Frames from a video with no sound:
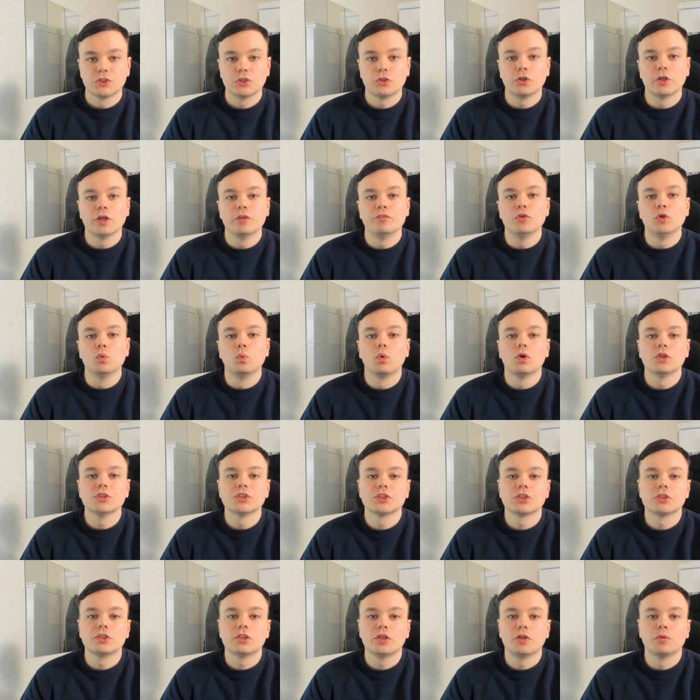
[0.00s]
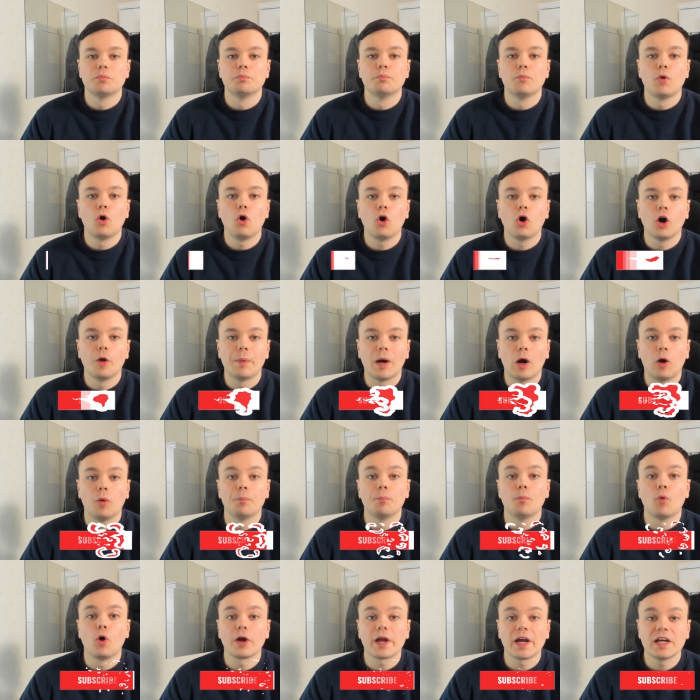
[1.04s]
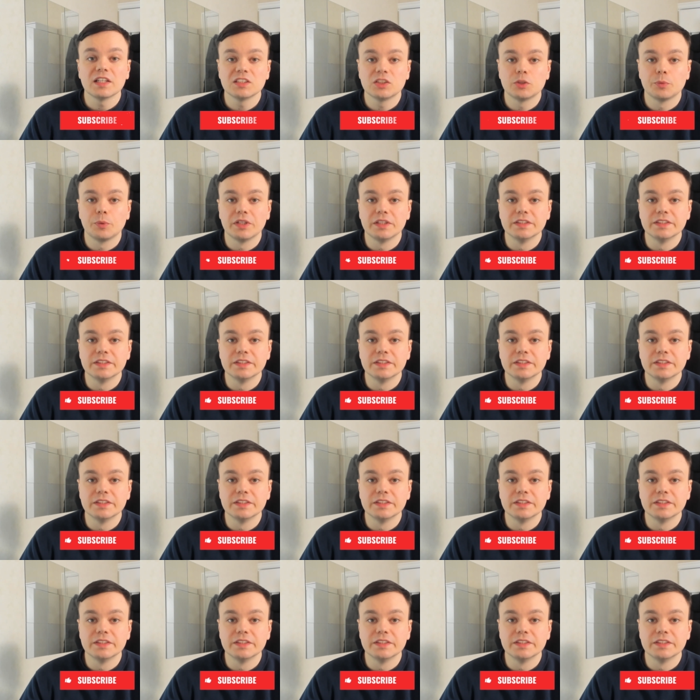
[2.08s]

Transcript: So if you want to learn more about MOG antibody